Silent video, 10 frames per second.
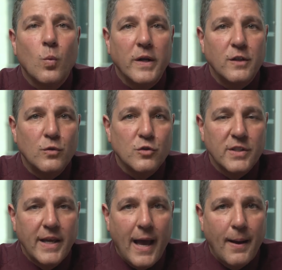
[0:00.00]
What
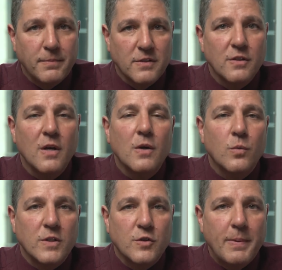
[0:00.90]
usually happens
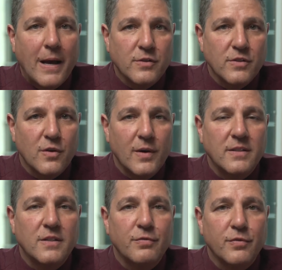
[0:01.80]
when spouses are at
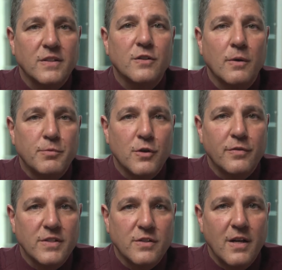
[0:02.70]
different
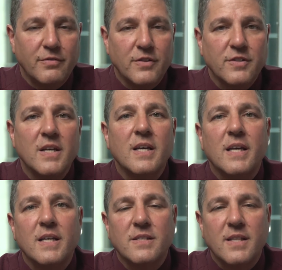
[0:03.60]
observance levels
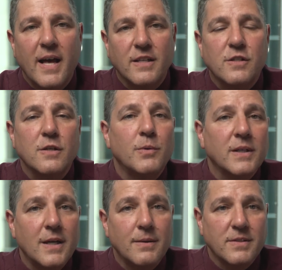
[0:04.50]
is that someone
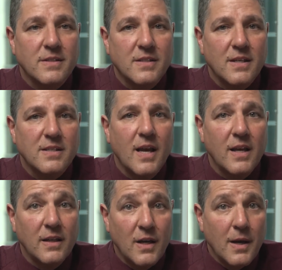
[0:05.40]
comes and says,
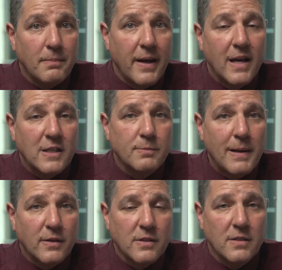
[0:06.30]
hey, my
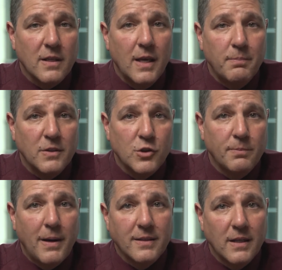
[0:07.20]
ex-spouse isn't keeping
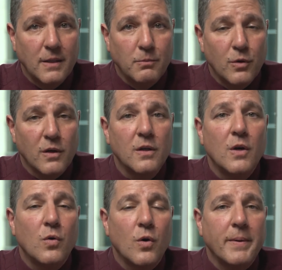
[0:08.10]
Shabbat anymore,
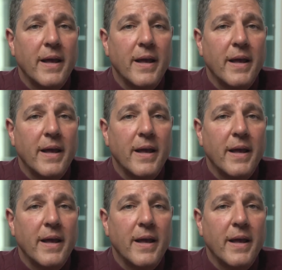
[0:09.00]
or my